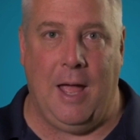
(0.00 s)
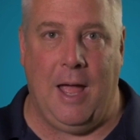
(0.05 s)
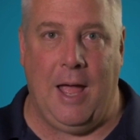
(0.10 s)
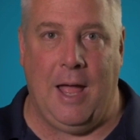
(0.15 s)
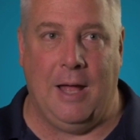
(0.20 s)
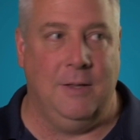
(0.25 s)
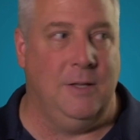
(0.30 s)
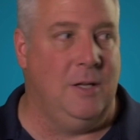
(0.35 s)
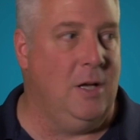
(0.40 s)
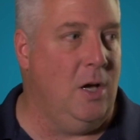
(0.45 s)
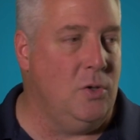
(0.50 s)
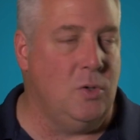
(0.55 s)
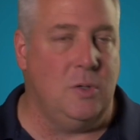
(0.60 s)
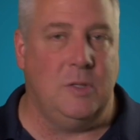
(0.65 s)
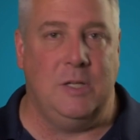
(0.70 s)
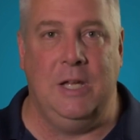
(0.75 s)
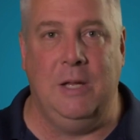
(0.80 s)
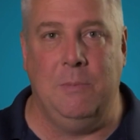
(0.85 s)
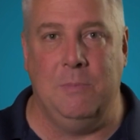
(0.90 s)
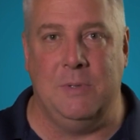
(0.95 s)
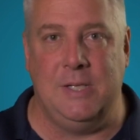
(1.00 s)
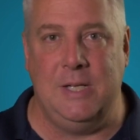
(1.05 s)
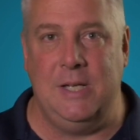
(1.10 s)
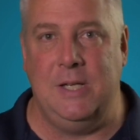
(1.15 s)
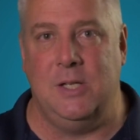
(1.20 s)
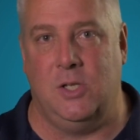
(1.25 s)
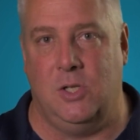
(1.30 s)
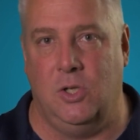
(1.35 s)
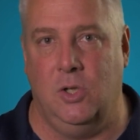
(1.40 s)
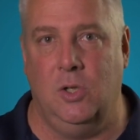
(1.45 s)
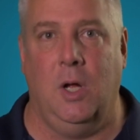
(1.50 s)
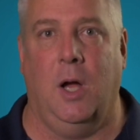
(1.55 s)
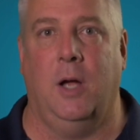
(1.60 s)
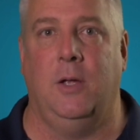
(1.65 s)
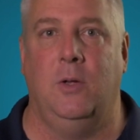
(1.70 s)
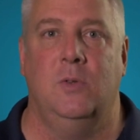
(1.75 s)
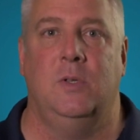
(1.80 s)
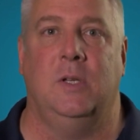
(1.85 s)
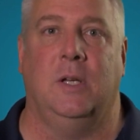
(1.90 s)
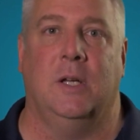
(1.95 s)
and the other team sees you're not
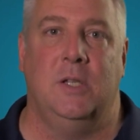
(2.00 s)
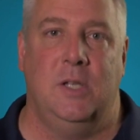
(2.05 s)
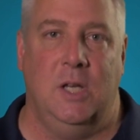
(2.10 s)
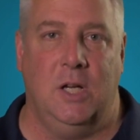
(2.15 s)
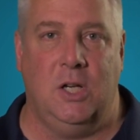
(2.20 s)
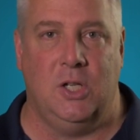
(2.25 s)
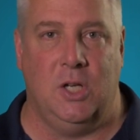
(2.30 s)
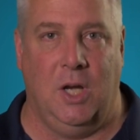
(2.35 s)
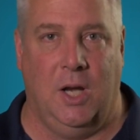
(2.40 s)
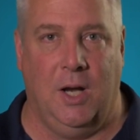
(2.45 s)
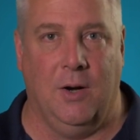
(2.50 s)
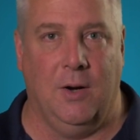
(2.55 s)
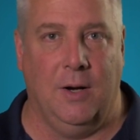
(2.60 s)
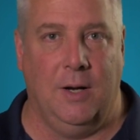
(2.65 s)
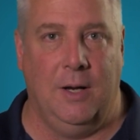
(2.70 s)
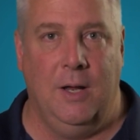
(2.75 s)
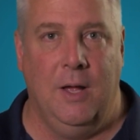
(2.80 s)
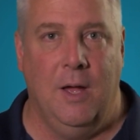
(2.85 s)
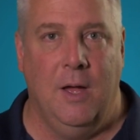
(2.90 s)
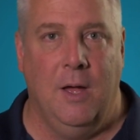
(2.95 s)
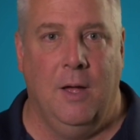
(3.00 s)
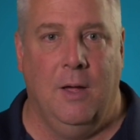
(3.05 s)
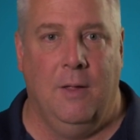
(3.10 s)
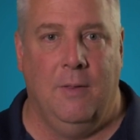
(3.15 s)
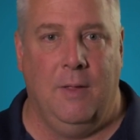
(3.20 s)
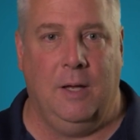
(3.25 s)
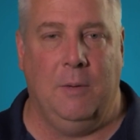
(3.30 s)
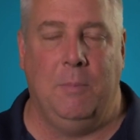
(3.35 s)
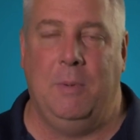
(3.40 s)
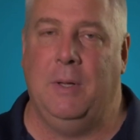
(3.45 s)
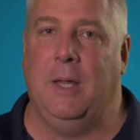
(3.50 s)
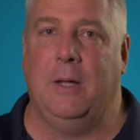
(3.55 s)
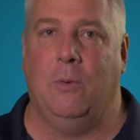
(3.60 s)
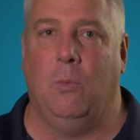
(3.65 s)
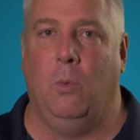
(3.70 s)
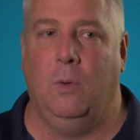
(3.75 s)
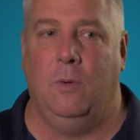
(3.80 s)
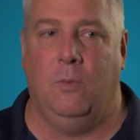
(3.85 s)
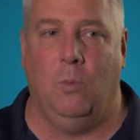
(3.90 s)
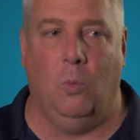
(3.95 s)
using a dictionary, they can be like,
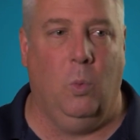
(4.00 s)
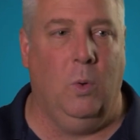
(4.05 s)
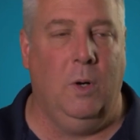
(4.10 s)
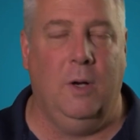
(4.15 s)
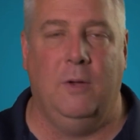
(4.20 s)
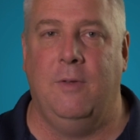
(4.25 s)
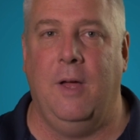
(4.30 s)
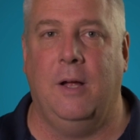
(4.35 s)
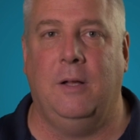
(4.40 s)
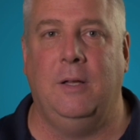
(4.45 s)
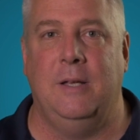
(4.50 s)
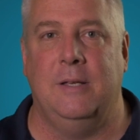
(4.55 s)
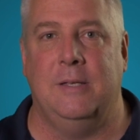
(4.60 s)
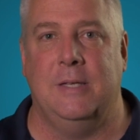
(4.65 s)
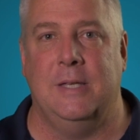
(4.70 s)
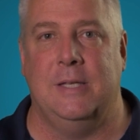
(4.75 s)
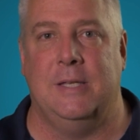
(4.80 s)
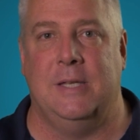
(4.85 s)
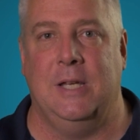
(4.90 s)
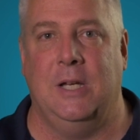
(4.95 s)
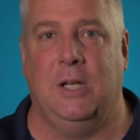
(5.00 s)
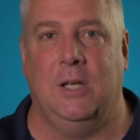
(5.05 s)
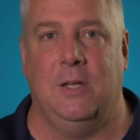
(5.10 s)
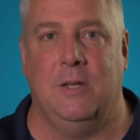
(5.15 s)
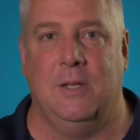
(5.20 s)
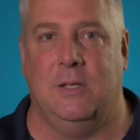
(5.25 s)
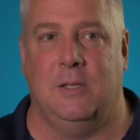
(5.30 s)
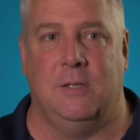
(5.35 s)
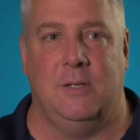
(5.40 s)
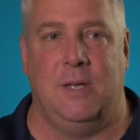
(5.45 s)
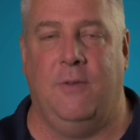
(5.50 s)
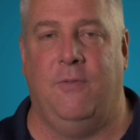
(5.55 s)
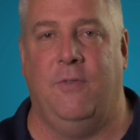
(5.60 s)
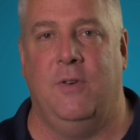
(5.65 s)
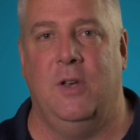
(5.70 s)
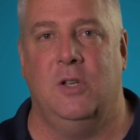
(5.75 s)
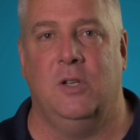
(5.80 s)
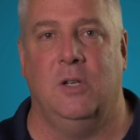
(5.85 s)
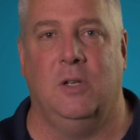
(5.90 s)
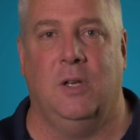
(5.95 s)
well, where exactly is this
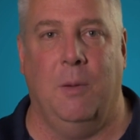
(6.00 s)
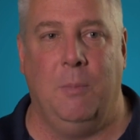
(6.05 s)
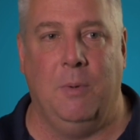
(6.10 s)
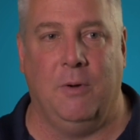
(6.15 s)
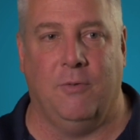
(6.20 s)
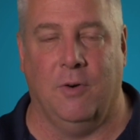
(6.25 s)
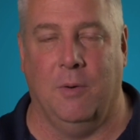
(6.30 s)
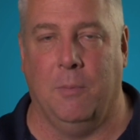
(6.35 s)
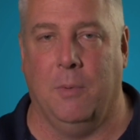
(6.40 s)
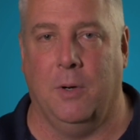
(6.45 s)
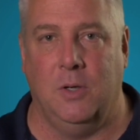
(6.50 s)
definition coming from?